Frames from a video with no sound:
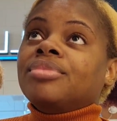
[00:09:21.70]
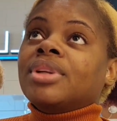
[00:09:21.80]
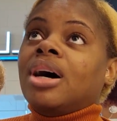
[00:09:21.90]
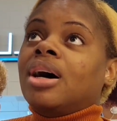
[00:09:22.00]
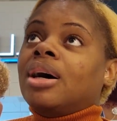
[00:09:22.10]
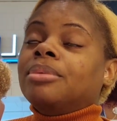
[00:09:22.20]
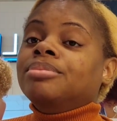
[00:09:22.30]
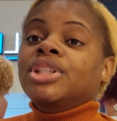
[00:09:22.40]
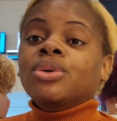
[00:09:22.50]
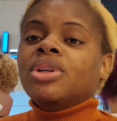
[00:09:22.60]

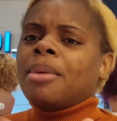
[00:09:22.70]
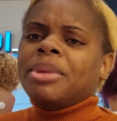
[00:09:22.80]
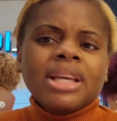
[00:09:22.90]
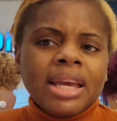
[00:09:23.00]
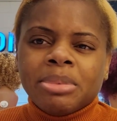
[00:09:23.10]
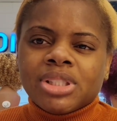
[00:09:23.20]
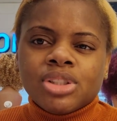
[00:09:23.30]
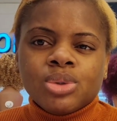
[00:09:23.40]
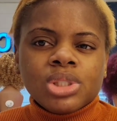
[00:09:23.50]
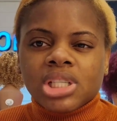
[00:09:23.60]
not being able to
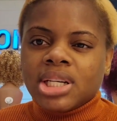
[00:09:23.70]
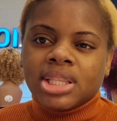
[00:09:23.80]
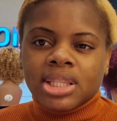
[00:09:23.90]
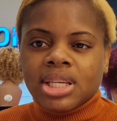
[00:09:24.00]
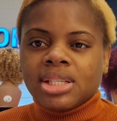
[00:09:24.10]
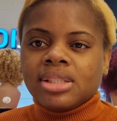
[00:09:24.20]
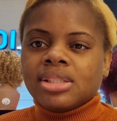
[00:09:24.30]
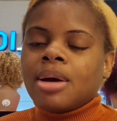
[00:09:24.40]
do certain things,